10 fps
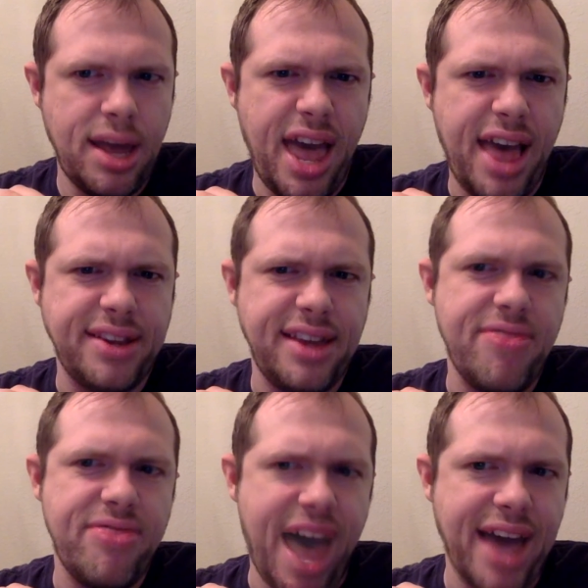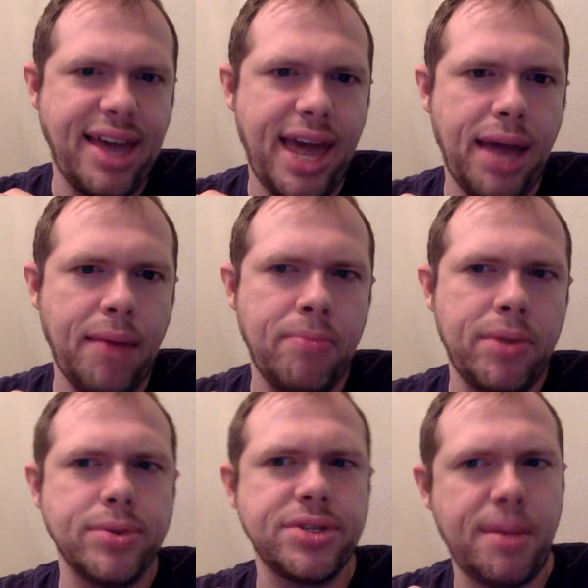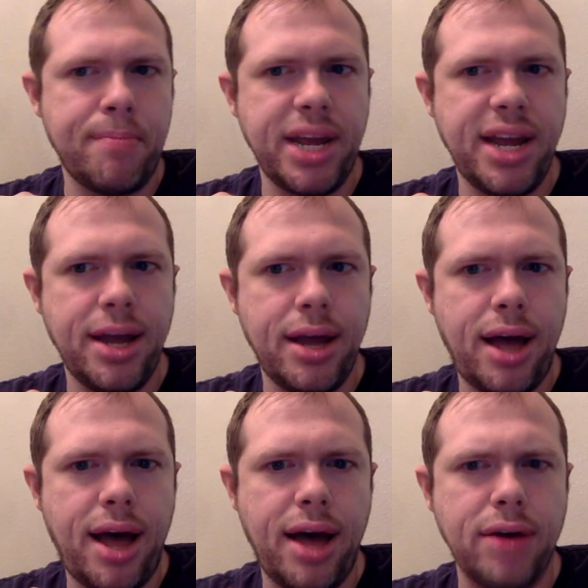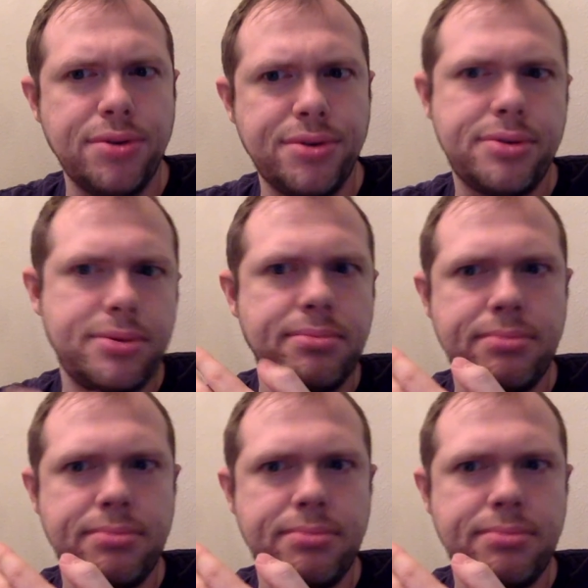And in that game, there was somebody who's